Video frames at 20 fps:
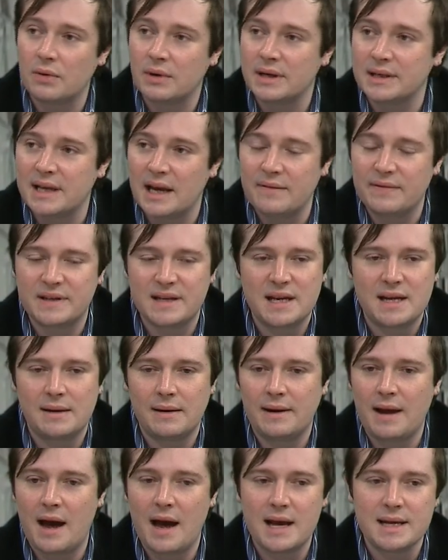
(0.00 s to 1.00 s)
Because I've
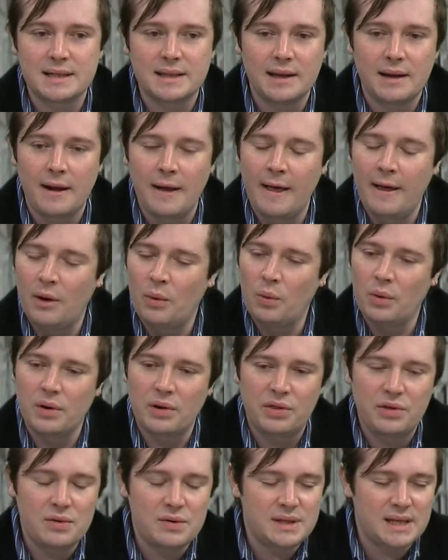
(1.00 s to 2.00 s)
seen guys that were
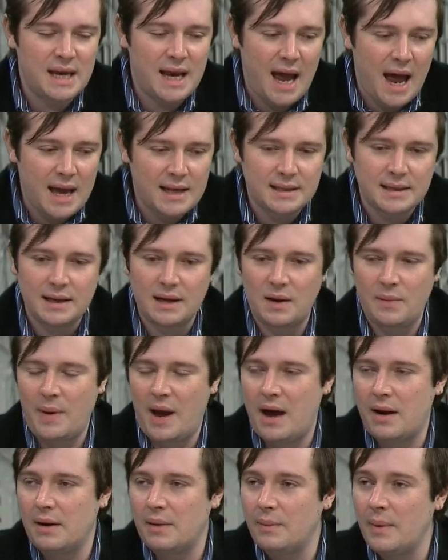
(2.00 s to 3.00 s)
enthusiastic
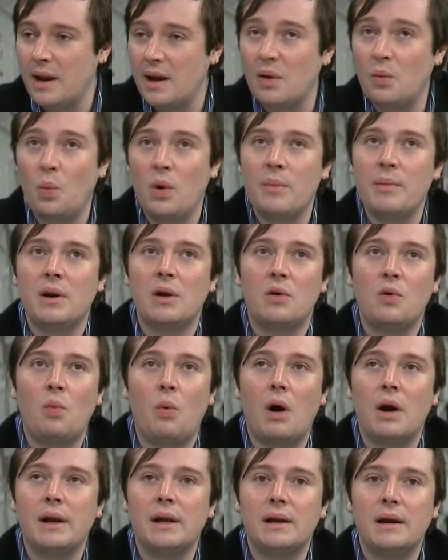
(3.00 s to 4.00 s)
about it, men and women who
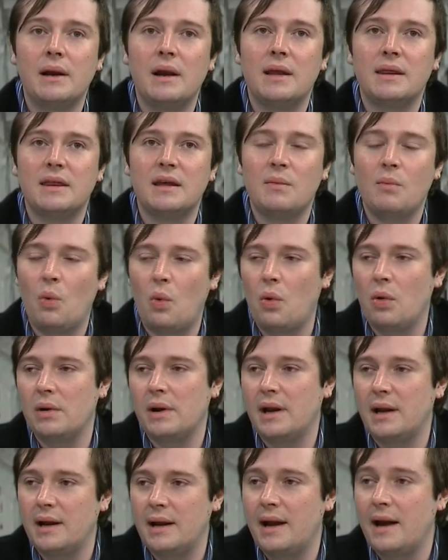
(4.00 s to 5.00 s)
wanted nothing more
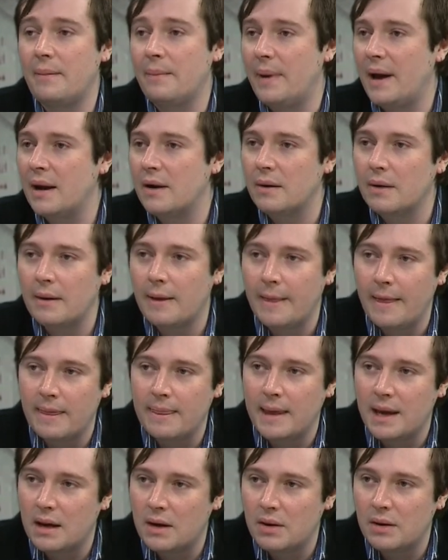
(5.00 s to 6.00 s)
than to get better,
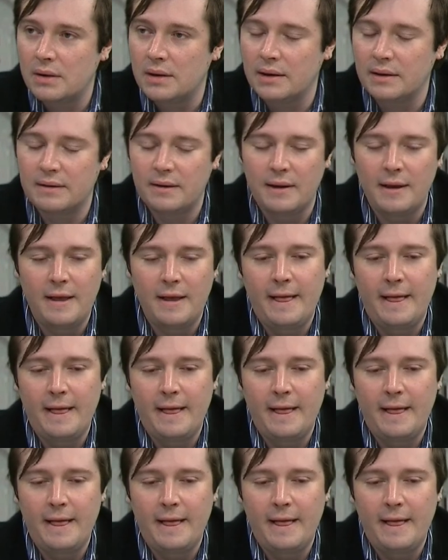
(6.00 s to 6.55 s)
and they couldn't.